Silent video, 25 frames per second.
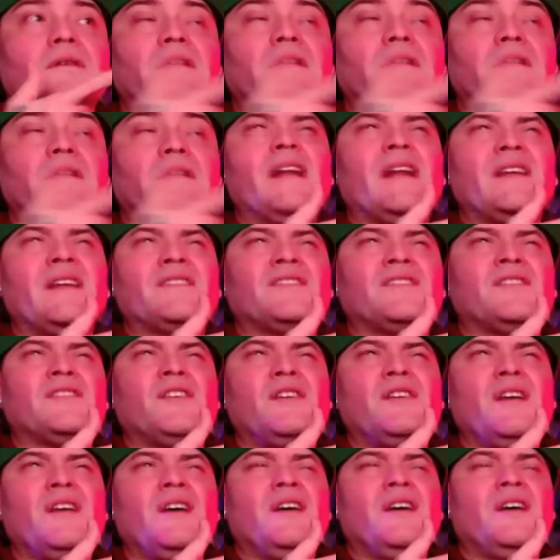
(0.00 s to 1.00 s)
get a,
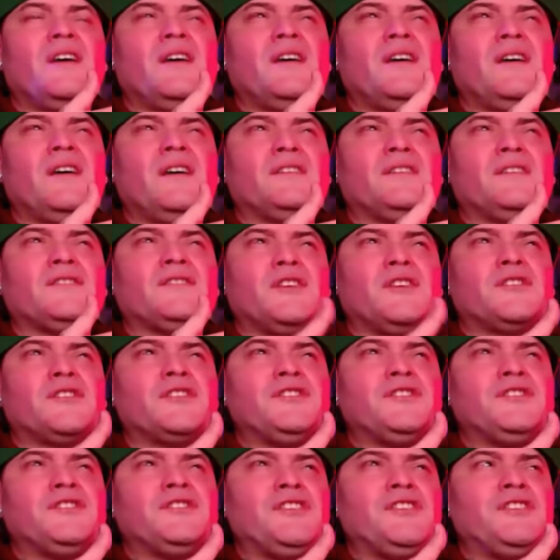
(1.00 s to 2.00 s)
a, a
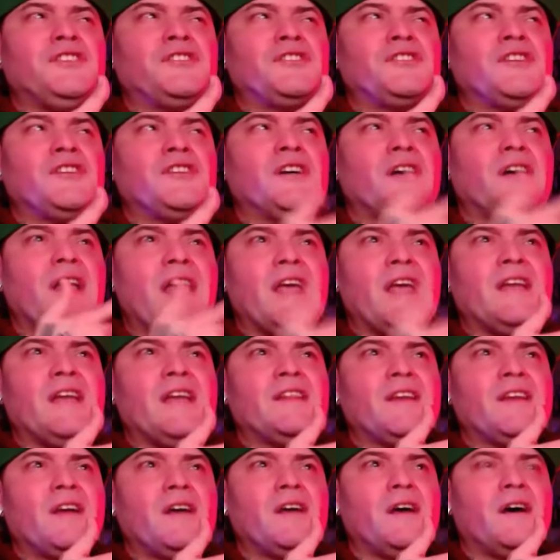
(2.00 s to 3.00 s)
search and seizure
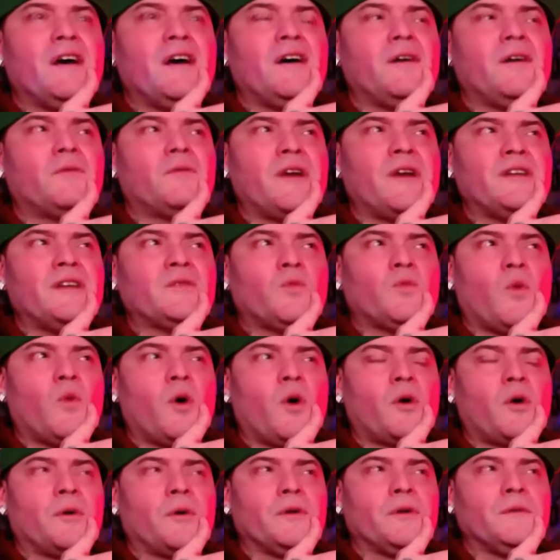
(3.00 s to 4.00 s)
and a, a arrest
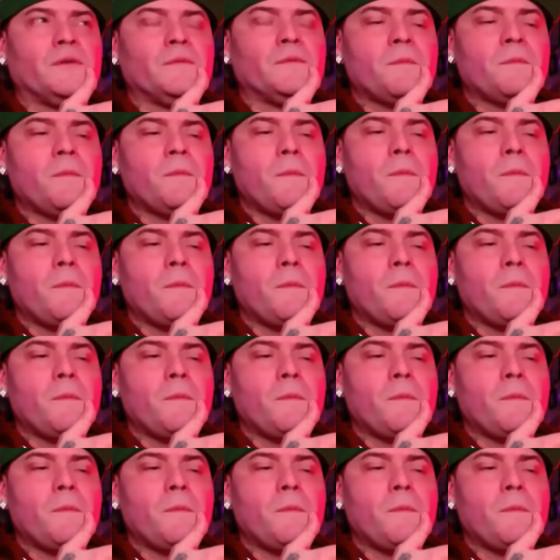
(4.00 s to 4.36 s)
warrant